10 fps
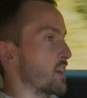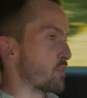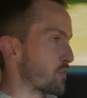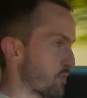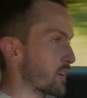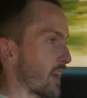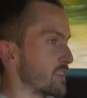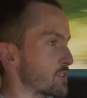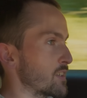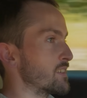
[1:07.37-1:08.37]
a
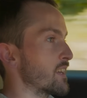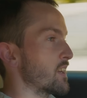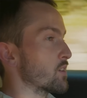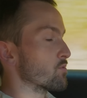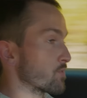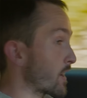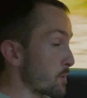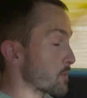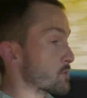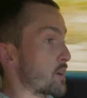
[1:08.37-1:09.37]
front-engine,
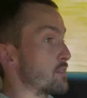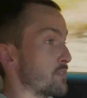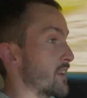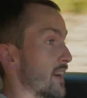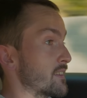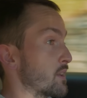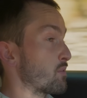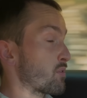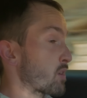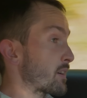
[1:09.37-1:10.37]
rear-wheel drive V eight
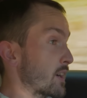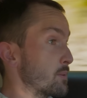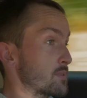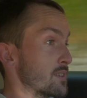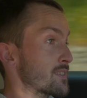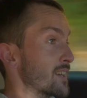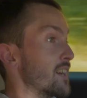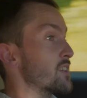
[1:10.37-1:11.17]
that Ferrari hopes is